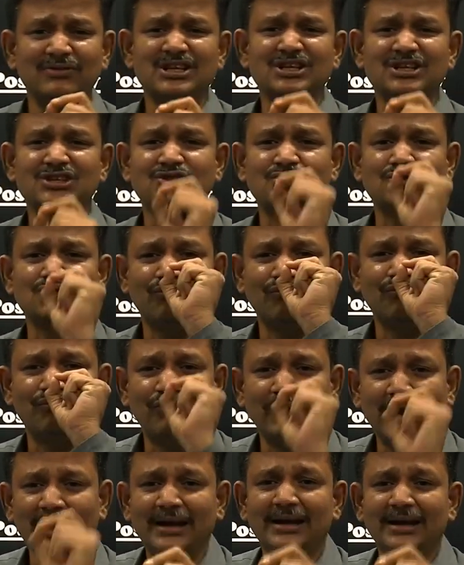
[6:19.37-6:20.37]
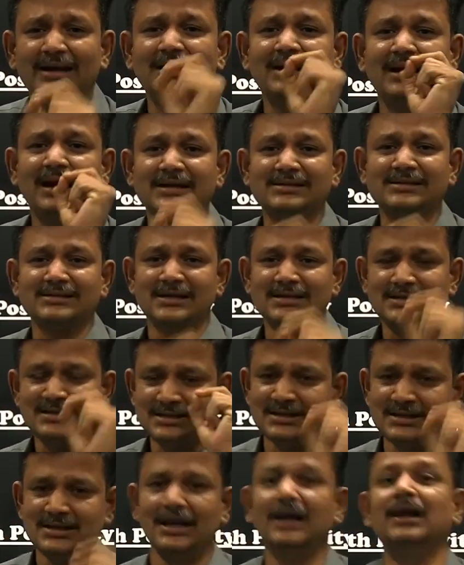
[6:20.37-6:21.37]
which is very
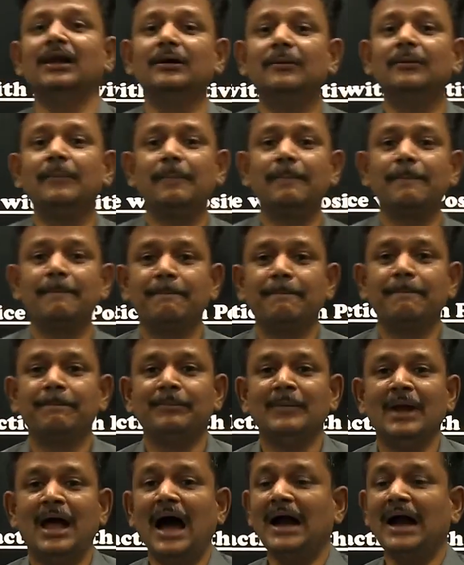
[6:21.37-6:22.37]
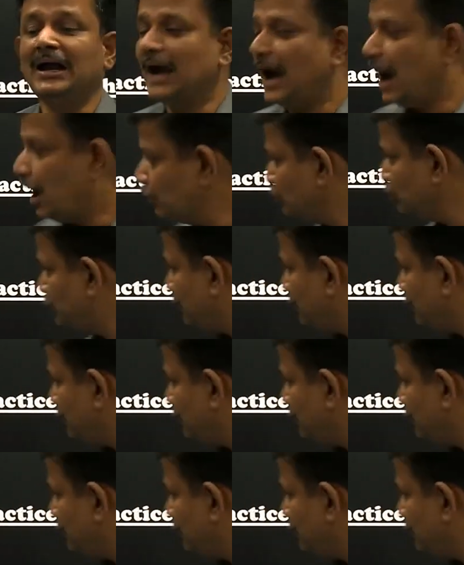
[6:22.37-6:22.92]
essential. And how to